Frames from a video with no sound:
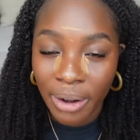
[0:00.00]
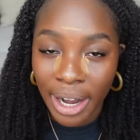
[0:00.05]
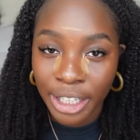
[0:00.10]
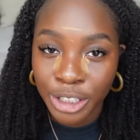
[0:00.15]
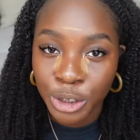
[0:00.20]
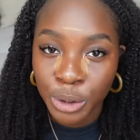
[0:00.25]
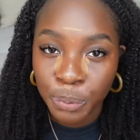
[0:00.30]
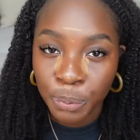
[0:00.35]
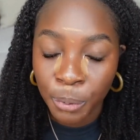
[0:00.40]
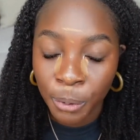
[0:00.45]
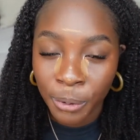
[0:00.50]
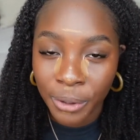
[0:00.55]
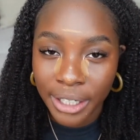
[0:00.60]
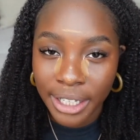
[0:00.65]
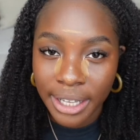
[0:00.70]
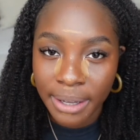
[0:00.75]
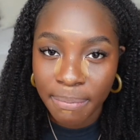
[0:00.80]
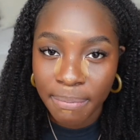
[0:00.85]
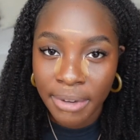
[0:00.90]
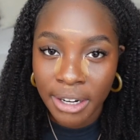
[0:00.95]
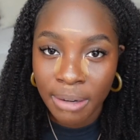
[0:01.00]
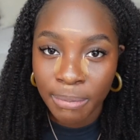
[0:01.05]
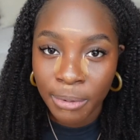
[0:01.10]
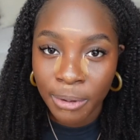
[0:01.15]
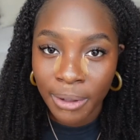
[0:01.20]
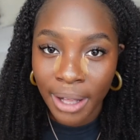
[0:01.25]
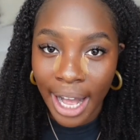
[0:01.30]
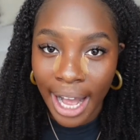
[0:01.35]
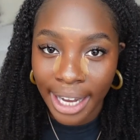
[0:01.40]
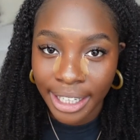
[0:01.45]
I do pretty
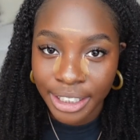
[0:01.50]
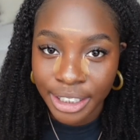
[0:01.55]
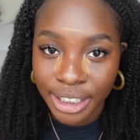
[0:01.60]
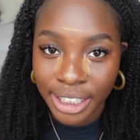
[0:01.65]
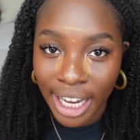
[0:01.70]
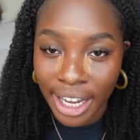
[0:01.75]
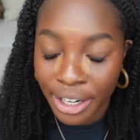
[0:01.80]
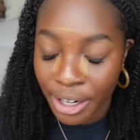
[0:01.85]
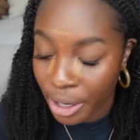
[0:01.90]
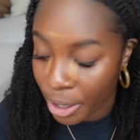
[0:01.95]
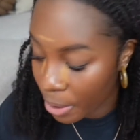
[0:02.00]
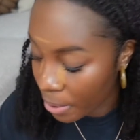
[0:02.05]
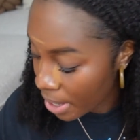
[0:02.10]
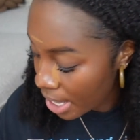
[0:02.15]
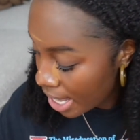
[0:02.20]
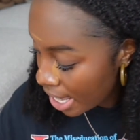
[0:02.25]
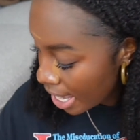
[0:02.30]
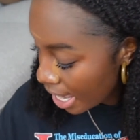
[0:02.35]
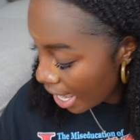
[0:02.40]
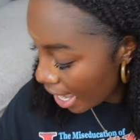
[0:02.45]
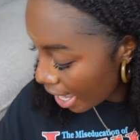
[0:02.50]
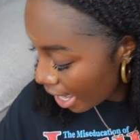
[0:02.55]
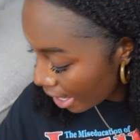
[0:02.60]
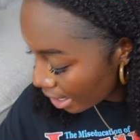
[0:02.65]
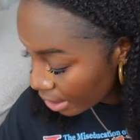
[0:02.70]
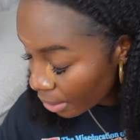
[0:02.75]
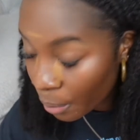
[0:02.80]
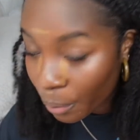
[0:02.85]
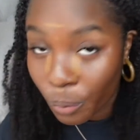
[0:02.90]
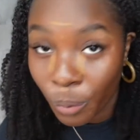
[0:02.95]
minimal eyeshadow,
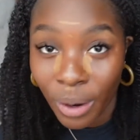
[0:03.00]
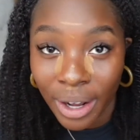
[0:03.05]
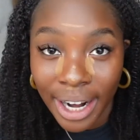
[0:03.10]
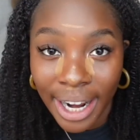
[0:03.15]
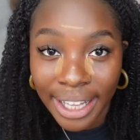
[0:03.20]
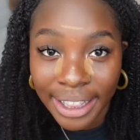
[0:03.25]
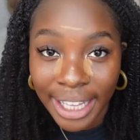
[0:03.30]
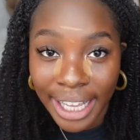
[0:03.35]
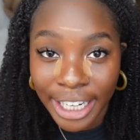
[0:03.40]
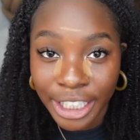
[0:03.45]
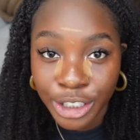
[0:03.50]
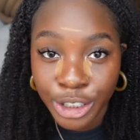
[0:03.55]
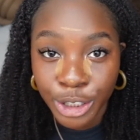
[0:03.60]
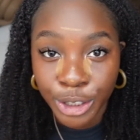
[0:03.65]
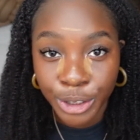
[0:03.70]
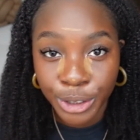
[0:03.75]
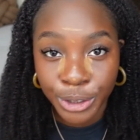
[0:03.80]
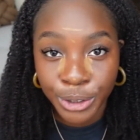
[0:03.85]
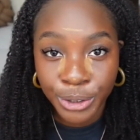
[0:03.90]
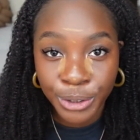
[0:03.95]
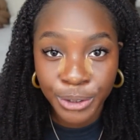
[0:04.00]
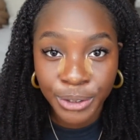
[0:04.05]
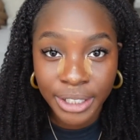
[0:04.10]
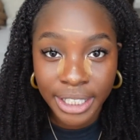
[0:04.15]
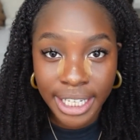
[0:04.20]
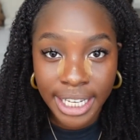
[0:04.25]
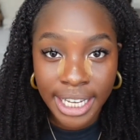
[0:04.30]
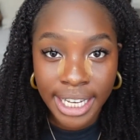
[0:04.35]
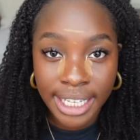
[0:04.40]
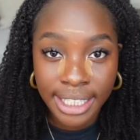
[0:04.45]
and what I like to use
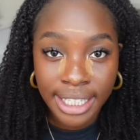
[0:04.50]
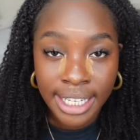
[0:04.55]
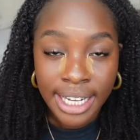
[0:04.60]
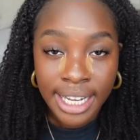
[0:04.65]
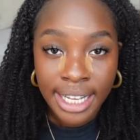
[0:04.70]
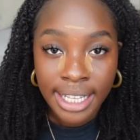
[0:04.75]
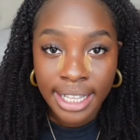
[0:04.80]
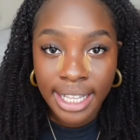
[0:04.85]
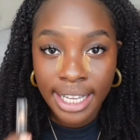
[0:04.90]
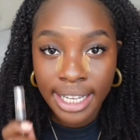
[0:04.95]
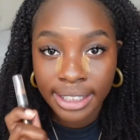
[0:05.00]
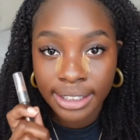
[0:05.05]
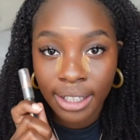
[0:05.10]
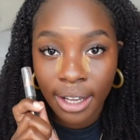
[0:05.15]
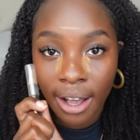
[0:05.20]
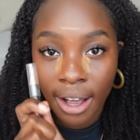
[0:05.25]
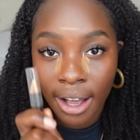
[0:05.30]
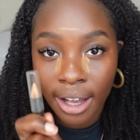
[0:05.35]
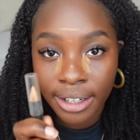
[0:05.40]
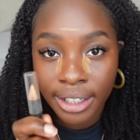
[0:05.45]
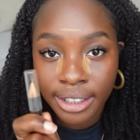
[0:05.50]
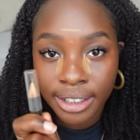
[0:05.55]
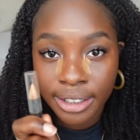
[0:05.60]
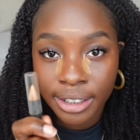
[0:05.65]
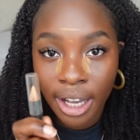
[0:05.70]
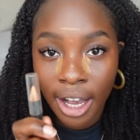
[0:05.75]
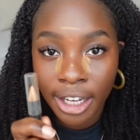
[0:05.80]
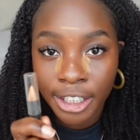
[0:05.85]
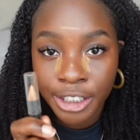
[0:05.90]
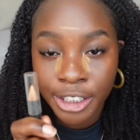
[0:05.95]
is this
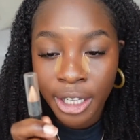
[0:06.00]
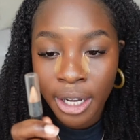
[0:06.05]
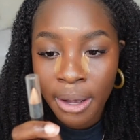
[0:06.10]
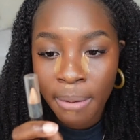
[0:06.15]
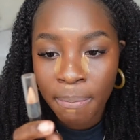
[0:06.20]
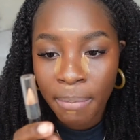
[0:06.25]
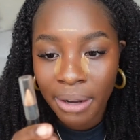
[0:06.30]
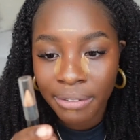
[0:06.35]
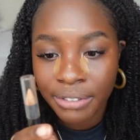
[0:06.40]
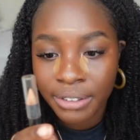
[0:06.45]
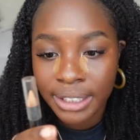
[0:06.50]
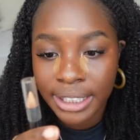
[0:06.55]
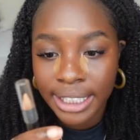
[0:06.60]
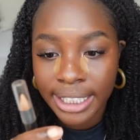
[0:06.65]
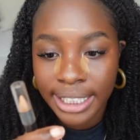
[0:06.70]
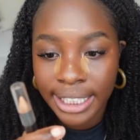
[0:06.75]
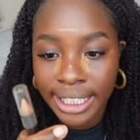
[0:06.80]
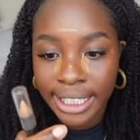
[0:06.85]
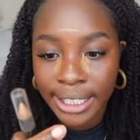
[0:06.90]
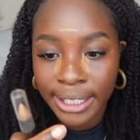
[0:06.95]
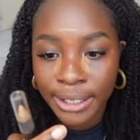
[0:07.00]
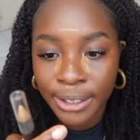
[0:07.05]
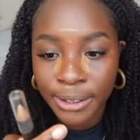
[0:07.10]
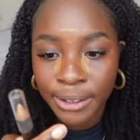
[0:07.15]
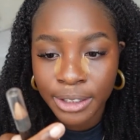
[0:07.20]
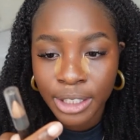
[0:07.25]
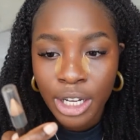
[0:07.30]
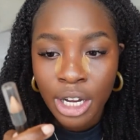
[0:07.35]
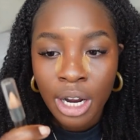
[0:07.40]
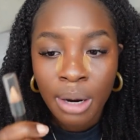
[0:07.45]
Anastasia Beverly
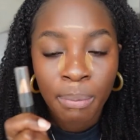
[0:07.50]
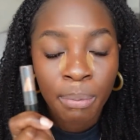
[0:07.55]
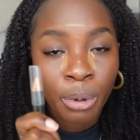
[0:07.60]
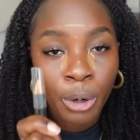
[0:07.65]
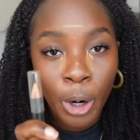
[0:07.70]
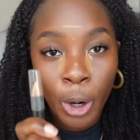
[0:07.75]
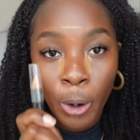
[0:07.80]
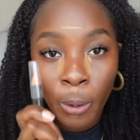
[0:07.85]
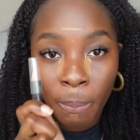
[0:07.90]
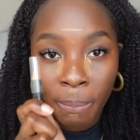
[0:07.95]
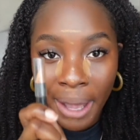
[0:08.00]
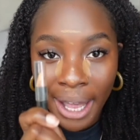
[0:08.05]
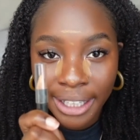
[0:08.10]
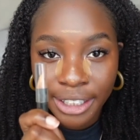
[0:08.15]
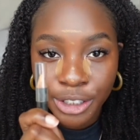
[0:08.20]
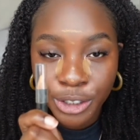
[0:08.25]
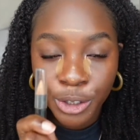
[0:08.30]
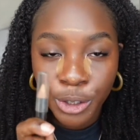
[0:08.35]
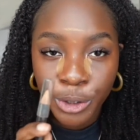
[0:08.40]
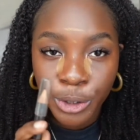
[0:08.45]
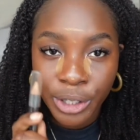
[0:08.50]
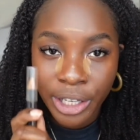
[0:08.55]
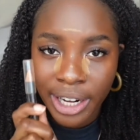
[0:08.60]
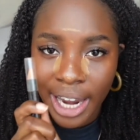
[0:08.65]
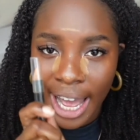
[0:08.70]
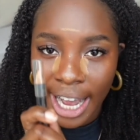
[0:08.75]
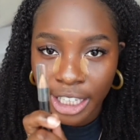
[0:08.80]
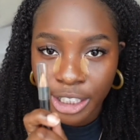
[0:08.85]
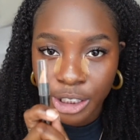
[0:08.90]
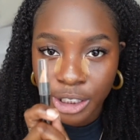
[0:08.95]
Hills Pro pencil. You can
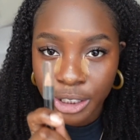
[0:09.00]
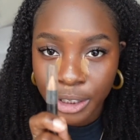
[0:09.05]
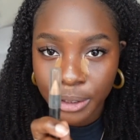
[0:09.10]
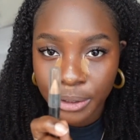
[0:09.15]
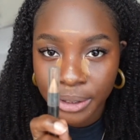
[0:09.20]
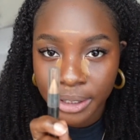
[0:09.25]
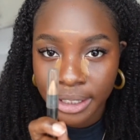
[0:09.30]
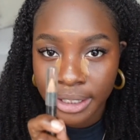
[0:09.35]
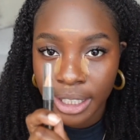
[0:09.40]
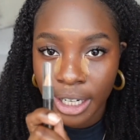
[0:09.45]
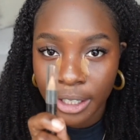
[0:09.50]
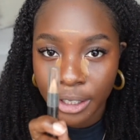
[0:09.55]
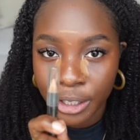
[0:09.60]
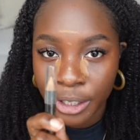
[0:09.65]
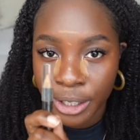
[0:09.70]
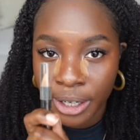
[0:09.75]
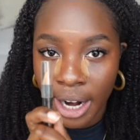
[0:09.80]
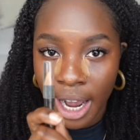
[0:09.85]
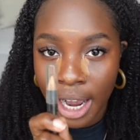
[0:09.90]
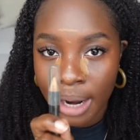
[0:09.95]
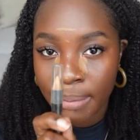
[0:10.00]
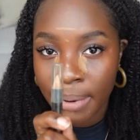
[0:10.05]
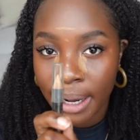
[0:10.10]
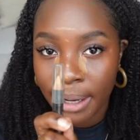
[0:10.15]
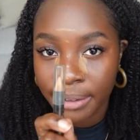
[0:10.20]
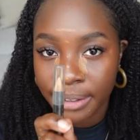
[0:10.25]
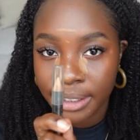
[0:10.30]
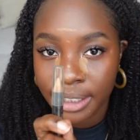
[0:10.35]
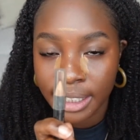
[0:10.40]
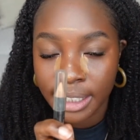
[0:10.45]
actually use this under your
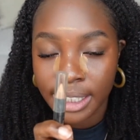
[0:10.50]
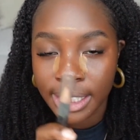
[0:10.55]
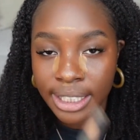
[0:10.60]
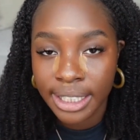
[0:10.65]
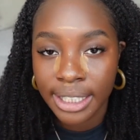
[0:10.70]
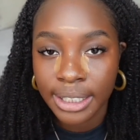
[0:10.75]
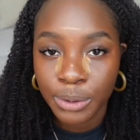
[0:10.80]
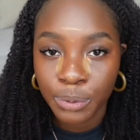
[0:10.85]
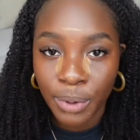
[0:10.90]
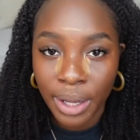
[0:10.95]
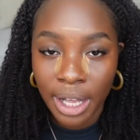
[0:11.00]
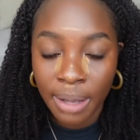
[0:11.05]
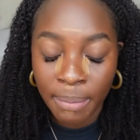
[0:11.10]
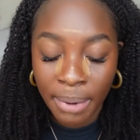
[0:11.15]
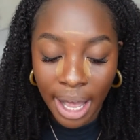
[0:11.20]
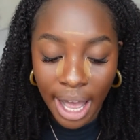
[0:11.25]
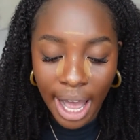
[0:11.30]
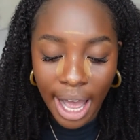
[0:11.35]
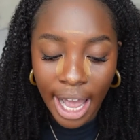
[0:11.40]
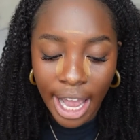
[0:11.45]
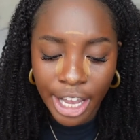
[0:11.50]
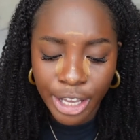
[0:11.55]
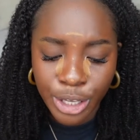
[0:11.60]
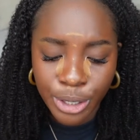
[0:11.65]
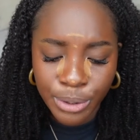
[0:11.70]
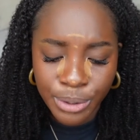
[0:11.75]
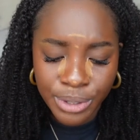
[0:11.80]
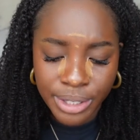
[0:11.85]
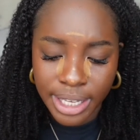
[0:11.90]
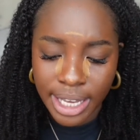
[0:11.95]
eyebrows to clean as well, but I
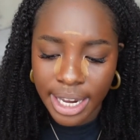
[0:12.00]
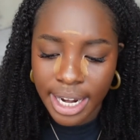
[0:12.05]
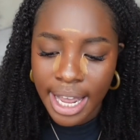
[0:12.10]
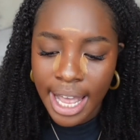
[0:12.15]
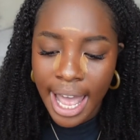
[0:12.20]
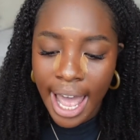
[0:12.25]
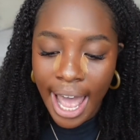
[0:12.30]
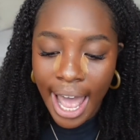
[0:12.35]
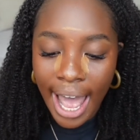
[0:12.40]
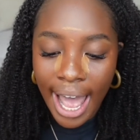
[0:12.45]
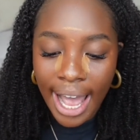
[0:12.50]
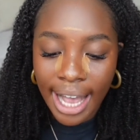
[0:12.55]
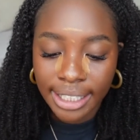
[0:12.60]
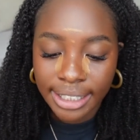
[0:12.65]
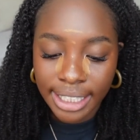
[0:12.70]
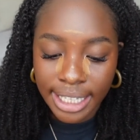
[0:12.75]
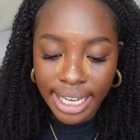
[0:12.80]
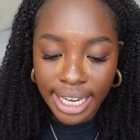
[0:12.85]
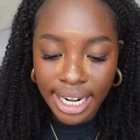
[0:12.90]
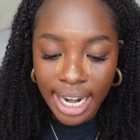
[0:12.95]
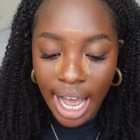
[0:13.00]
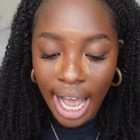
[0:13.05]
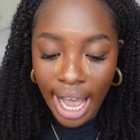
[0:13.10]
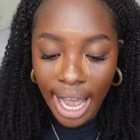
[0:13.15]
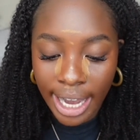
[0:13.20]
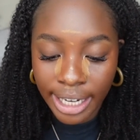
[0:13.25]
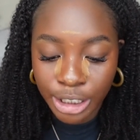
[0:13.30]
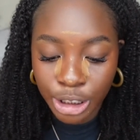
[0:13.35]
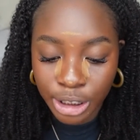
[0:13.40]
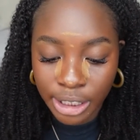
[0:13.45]
use it as an
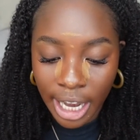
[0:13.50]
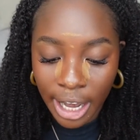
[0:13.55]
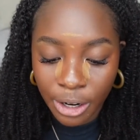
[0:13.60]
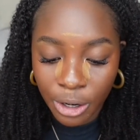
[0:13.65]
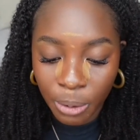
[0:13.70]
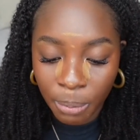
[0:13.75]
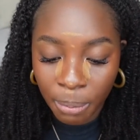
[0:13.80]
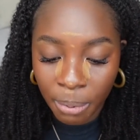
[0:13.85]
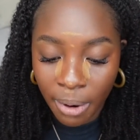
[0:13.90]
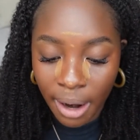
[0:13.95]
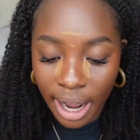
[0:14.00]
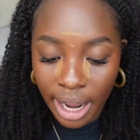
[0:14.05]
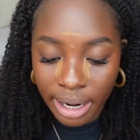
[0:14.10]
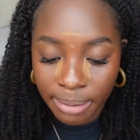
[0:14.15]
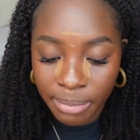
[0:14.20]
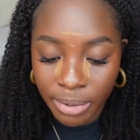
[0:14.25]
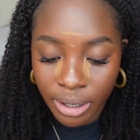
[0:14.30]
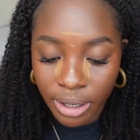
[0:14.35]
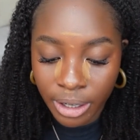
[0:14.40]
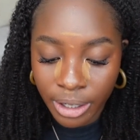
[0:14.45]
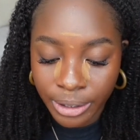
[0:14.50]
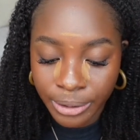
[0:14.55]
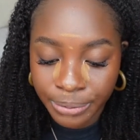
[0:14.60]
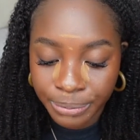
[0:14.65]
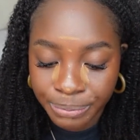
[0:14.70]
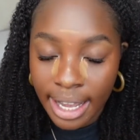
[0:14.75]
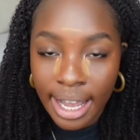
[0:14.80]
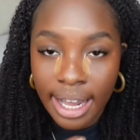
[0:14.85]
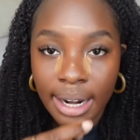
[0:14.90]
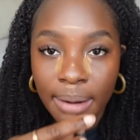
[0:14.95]
eyeshadow primer,
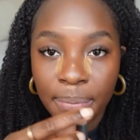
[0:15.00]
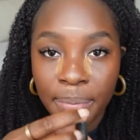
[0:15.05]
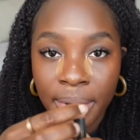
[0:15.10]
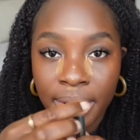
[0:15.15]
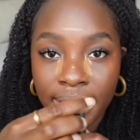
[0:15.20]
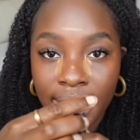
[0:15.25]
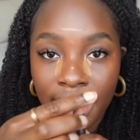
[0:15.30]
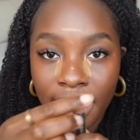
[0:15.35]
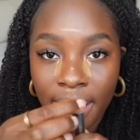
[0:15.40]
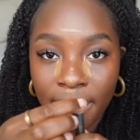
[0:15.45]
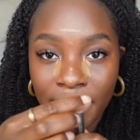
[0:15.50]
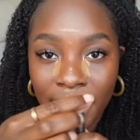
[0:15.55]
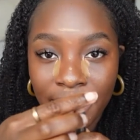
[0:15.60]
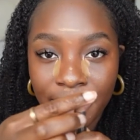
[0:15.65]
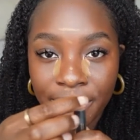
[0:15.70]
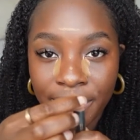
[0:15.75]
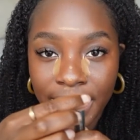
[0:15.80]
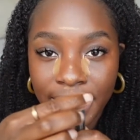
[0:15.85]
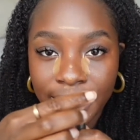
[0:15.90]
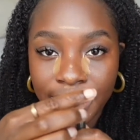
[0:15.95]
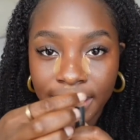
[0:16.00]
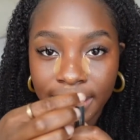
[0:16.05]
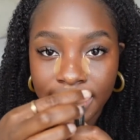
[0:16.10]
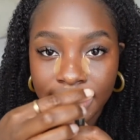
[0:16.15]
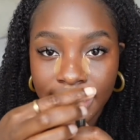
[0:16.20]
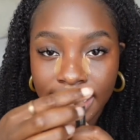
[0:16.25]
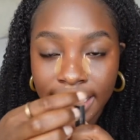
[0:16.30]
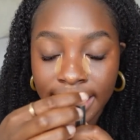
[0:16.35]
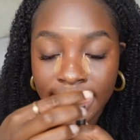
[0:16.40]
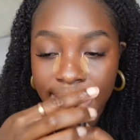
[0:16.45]
and I put that on my fingers
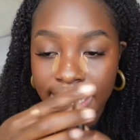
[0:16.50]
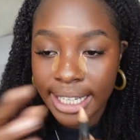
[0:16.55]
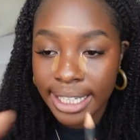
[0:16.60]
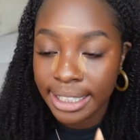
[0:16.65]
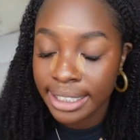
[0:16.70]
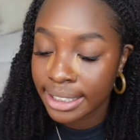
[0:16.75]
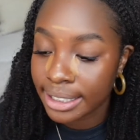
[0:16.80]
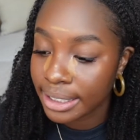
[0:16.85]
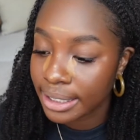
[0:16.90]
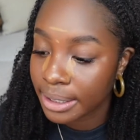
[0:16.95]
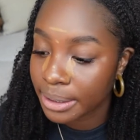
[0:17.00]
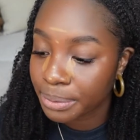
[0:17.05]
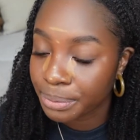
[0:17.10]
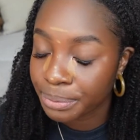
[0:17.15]
like this,